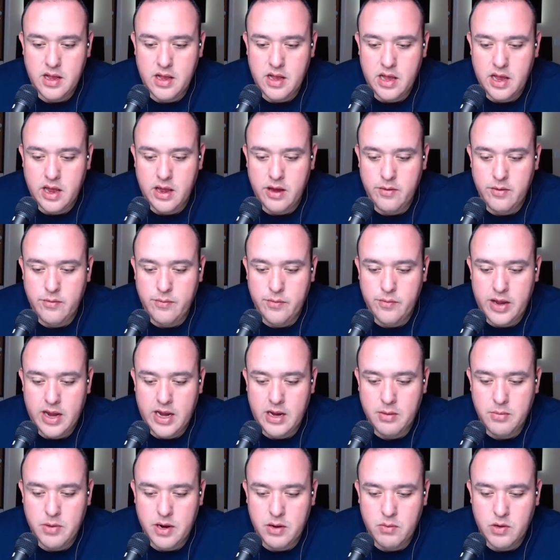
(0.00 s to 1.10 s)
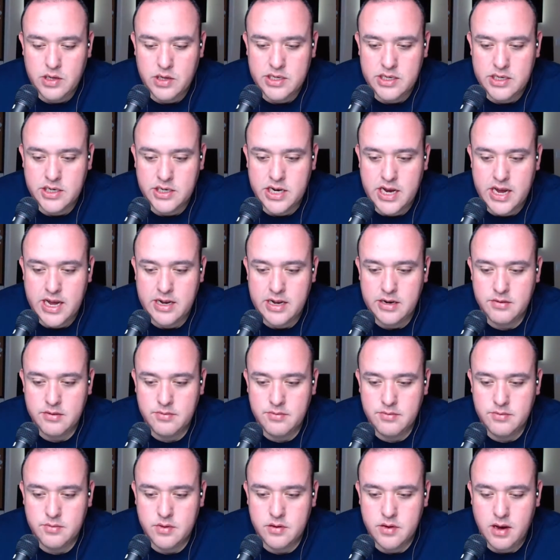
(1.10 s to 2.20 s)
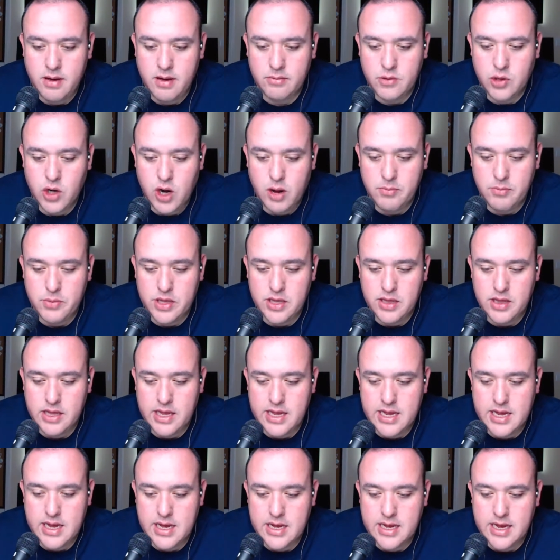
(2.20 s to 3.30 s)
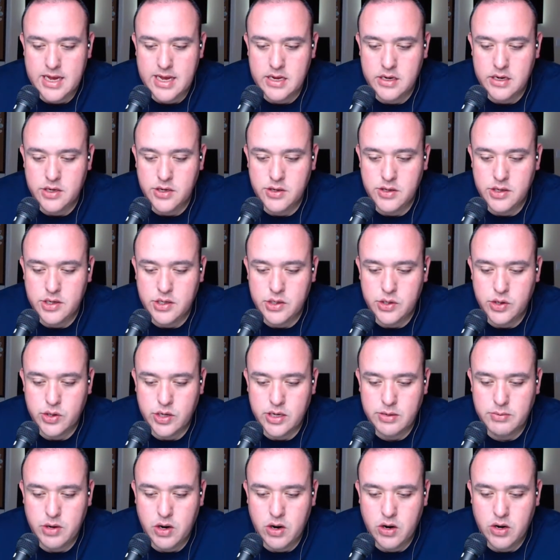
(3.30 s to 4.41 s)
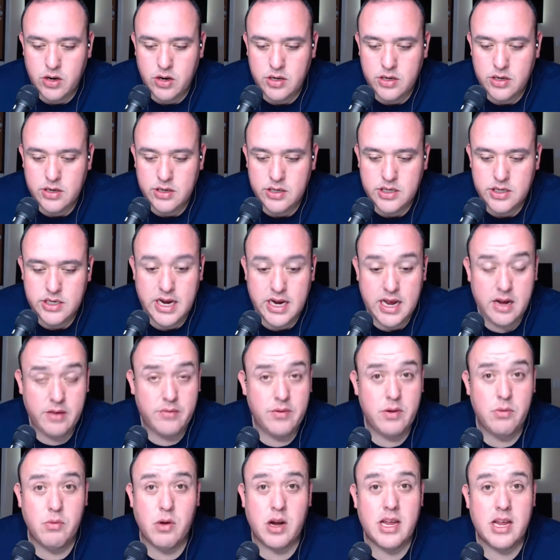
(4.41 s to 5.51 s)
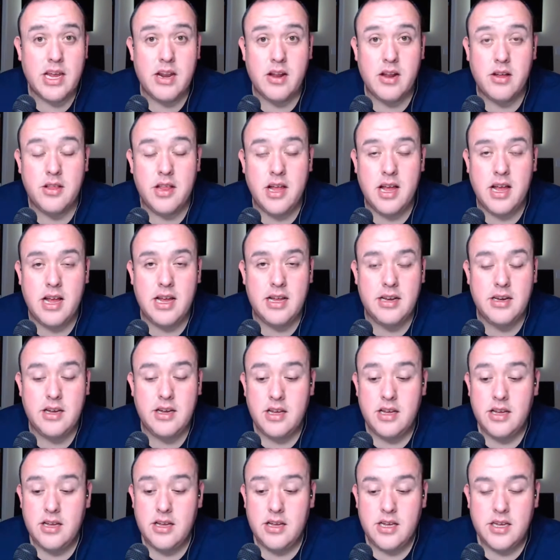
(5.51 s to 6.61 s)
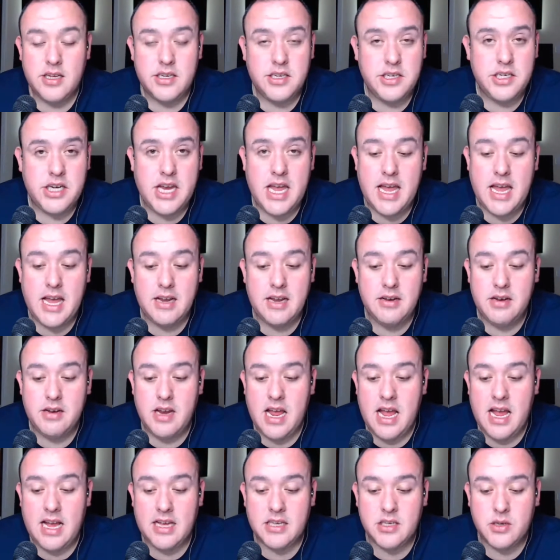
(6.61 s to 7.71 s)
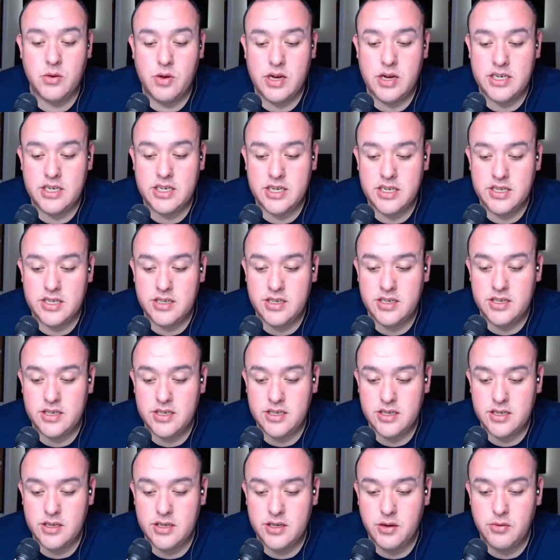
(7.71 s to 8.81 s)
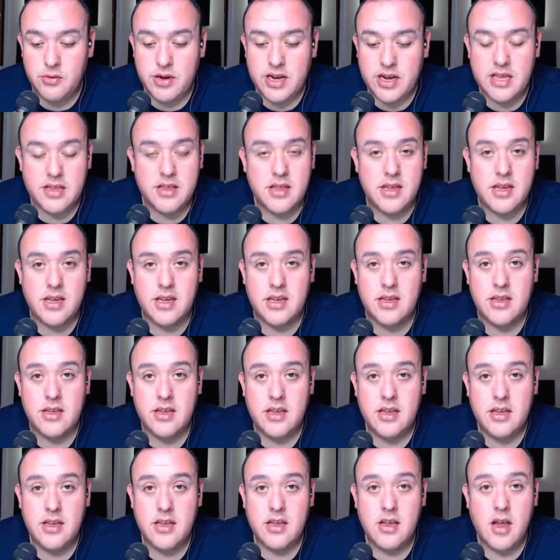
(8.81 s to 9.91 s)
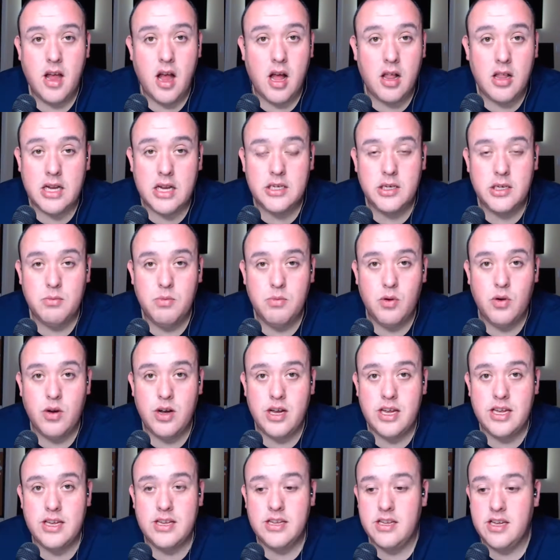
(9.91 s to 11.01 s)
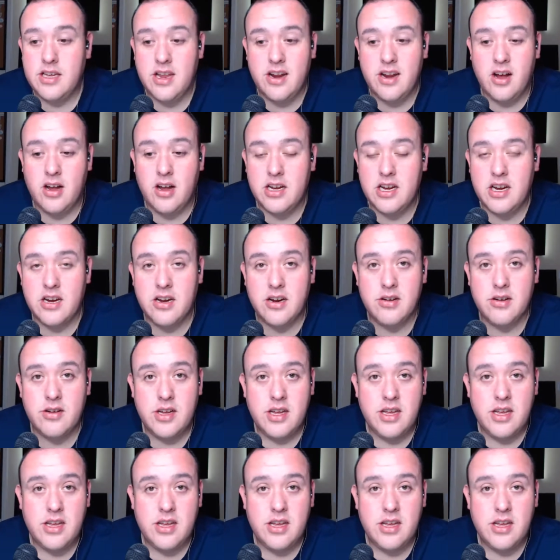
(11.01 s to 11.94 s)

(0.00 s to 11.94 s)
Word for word: If anybody wants to chat, I'm dropping the link again to the StreamYard chat. If you want to get online, chat, ask questions, do anything, holla at your boy, get on here,